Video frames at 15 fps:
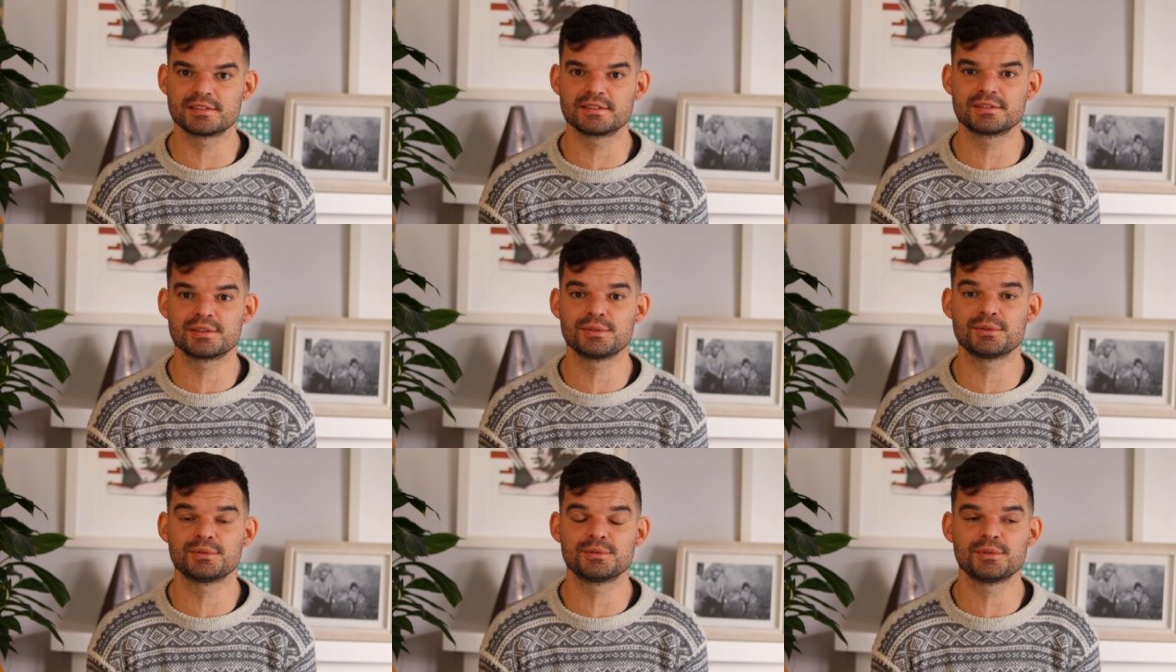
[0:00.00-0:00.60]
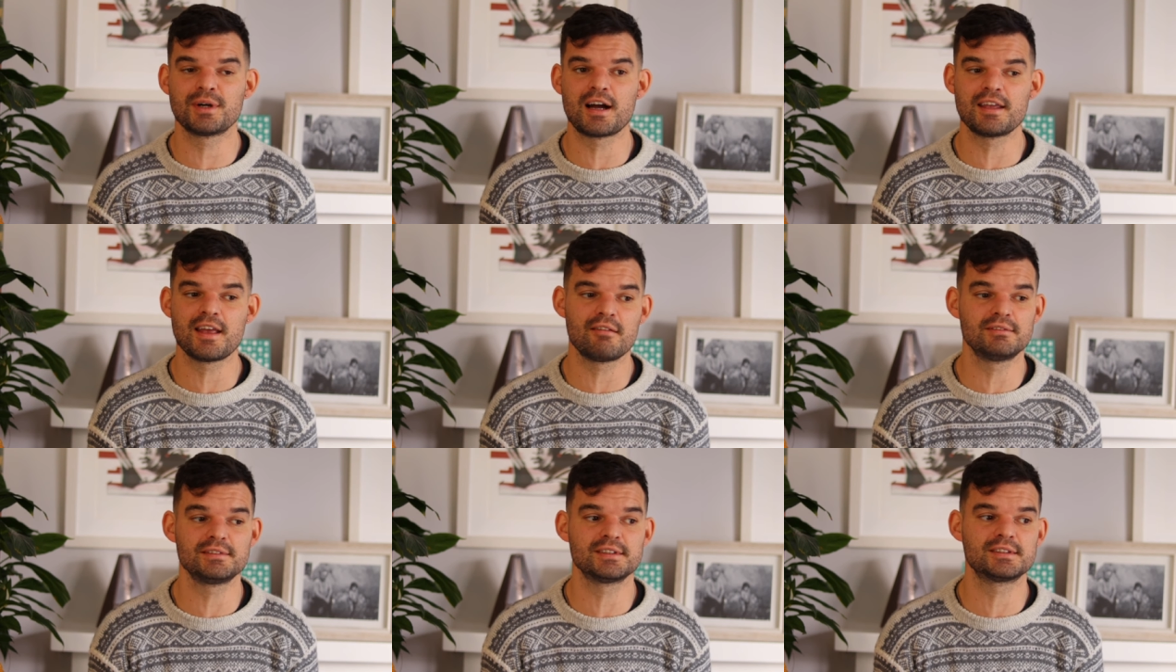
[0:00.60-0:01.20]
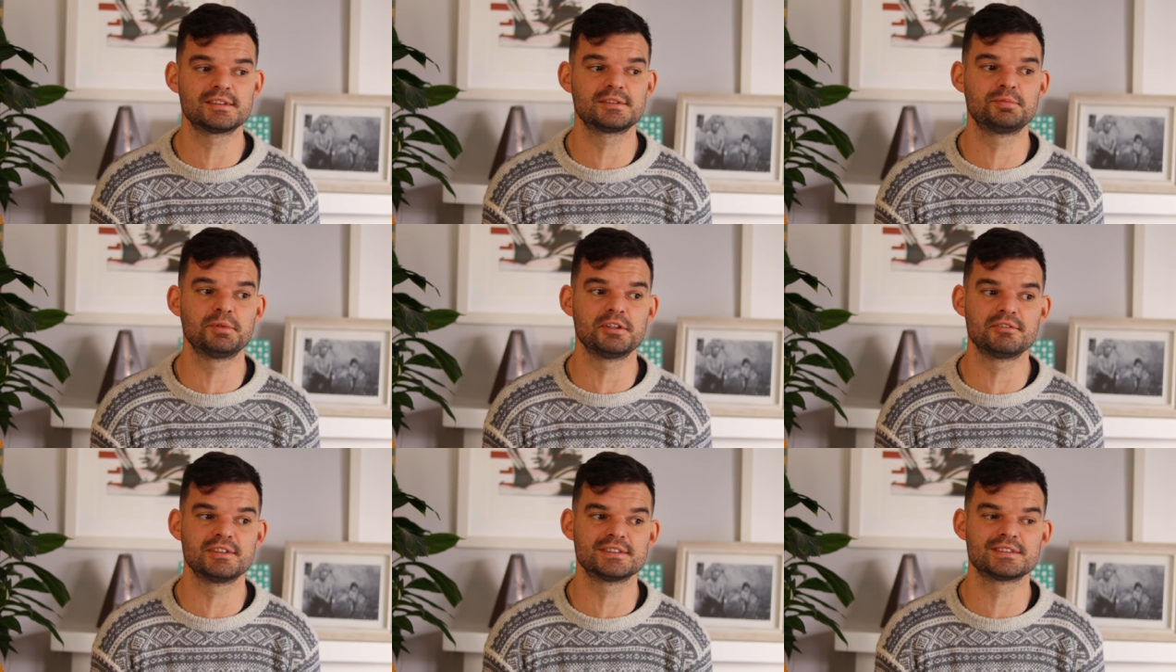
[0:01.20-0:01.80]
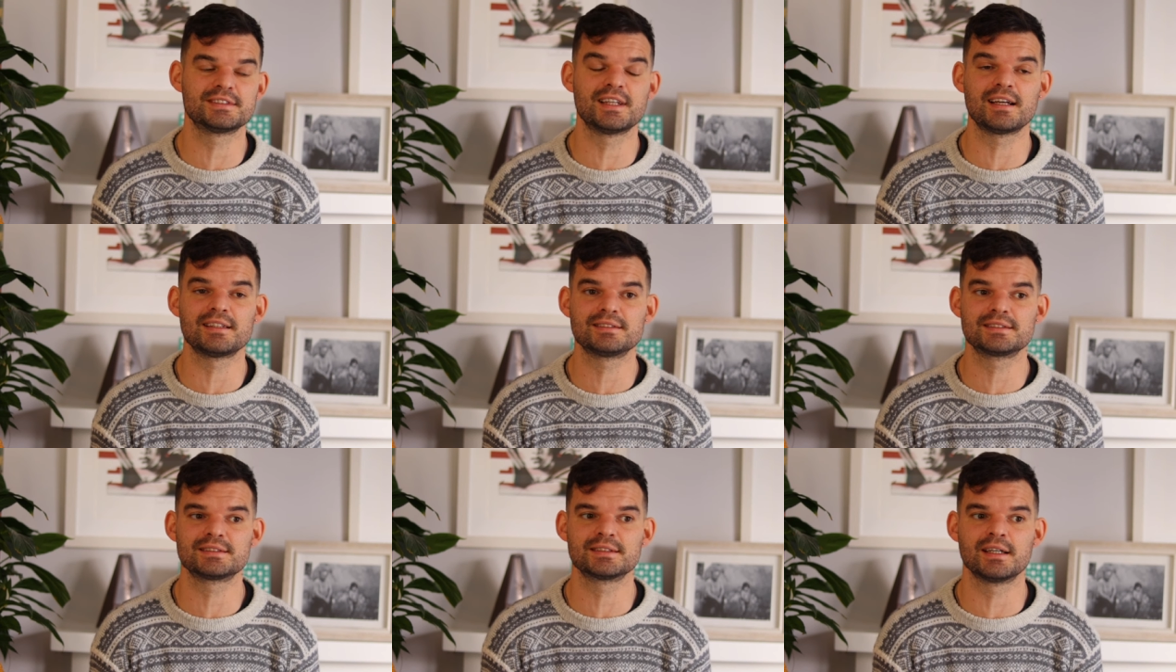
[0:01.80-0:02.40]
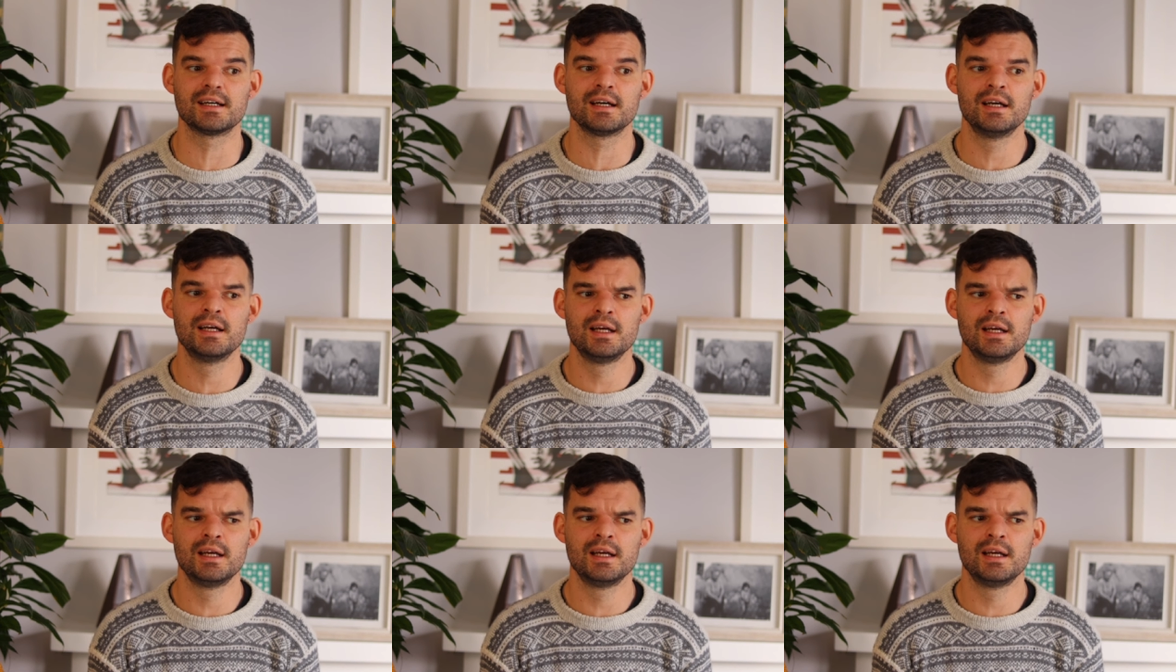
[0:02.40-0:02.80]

So I haven't experienced that uh,